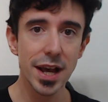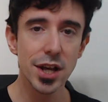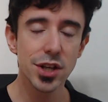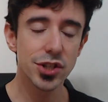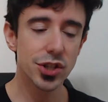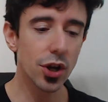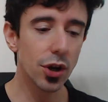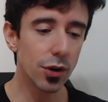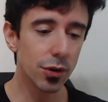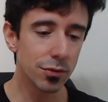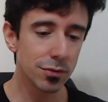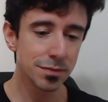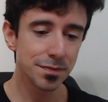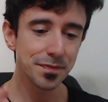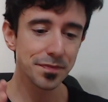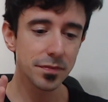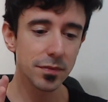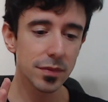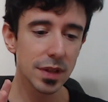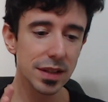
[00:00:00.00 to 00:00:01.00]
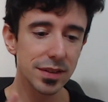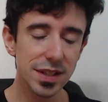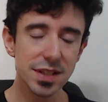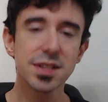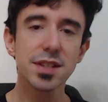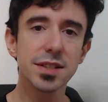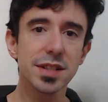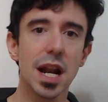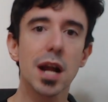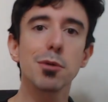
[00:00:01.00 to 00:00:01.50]
So
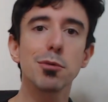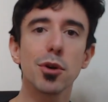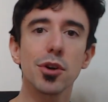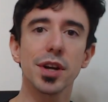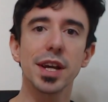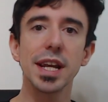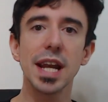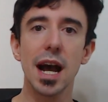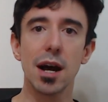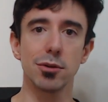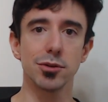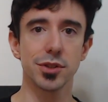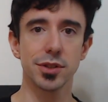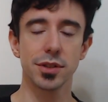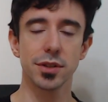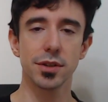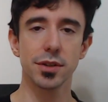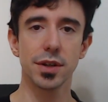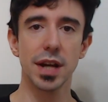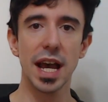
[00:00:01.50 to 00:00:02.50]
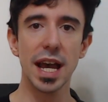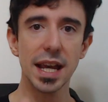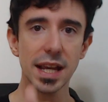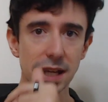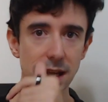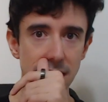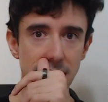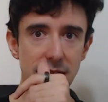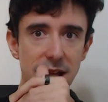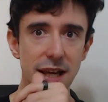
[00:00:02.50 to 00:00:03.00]
this is like working out, okay?